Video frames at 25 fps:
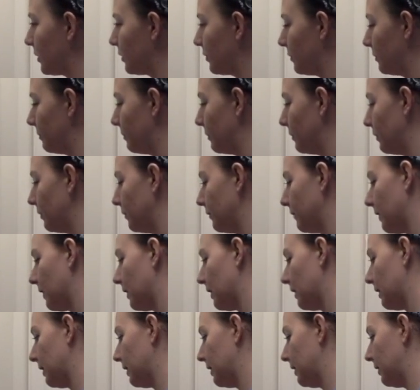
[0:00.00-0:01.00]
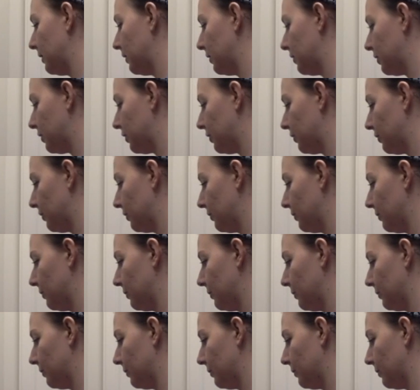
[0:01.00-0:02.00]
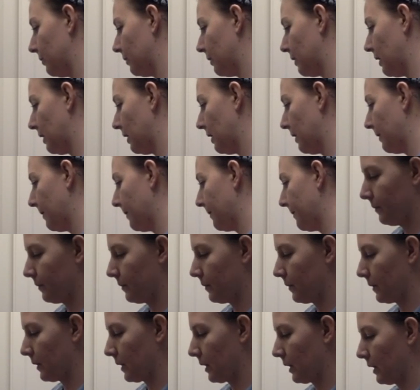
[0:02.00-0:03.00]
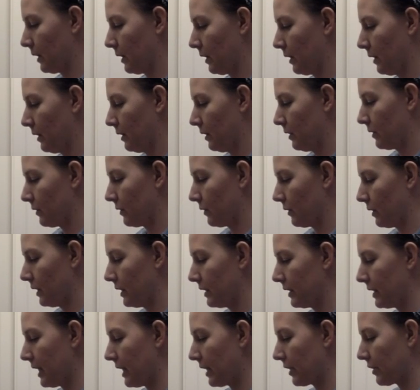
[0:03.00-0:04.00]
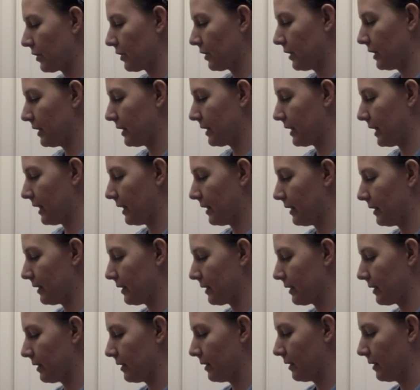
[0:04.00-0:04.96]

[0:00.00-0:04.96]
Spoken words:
to move on to, so this actually says